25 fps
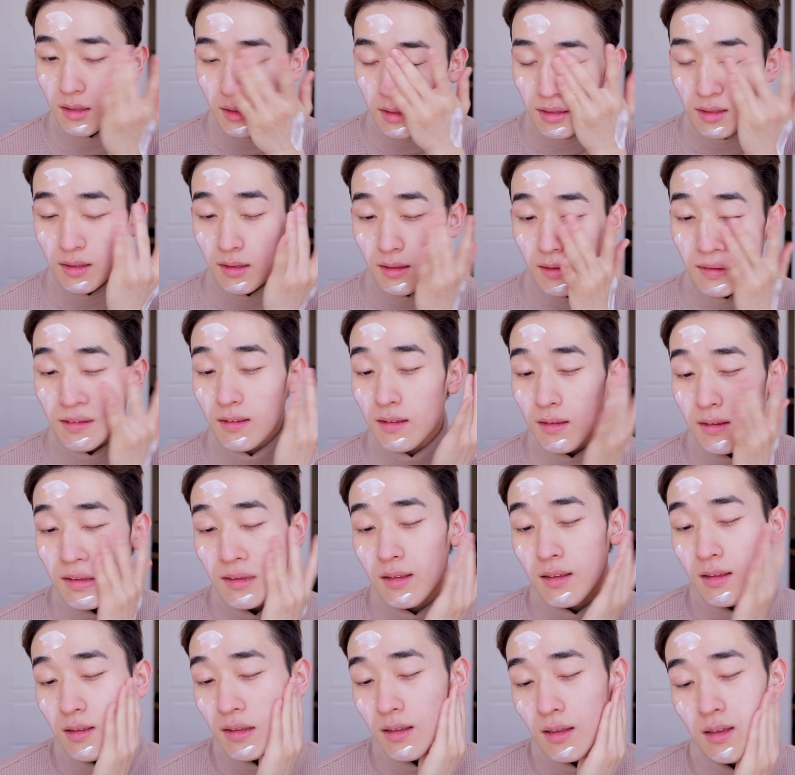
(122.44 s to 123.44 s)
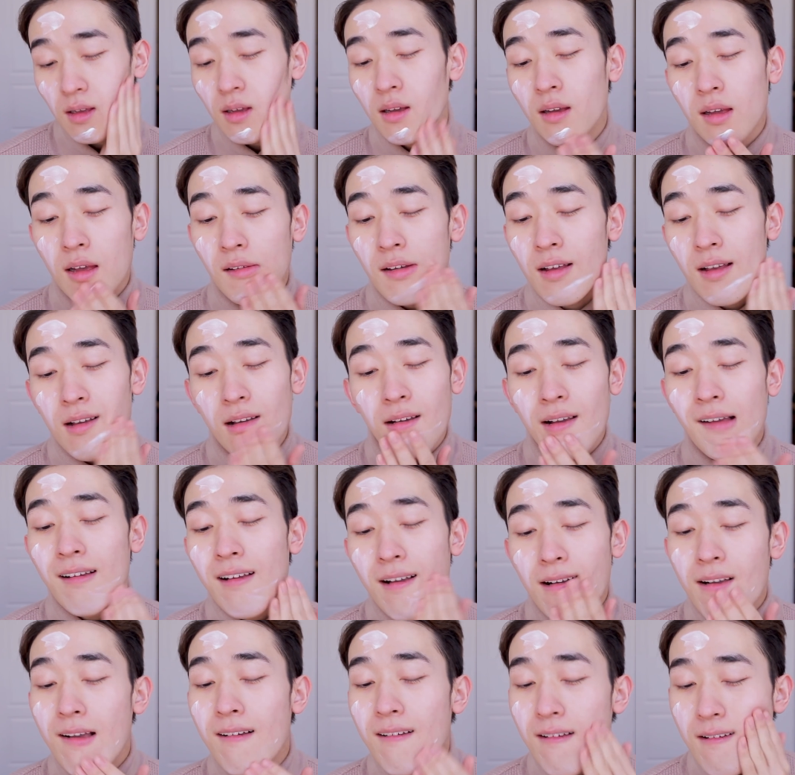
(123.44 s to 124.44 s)
with products that are too emollient
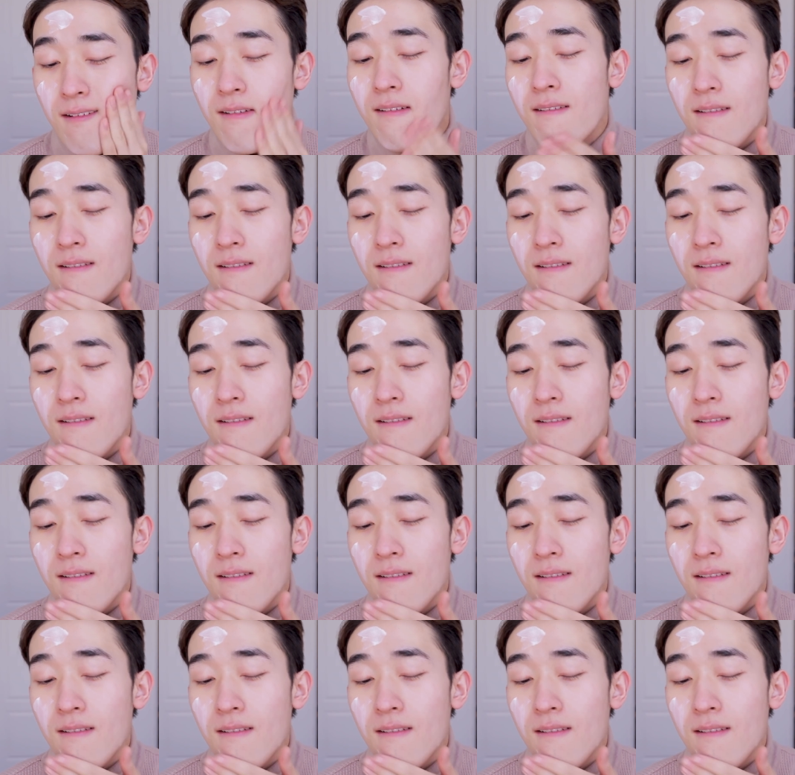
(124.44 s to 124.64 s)
or too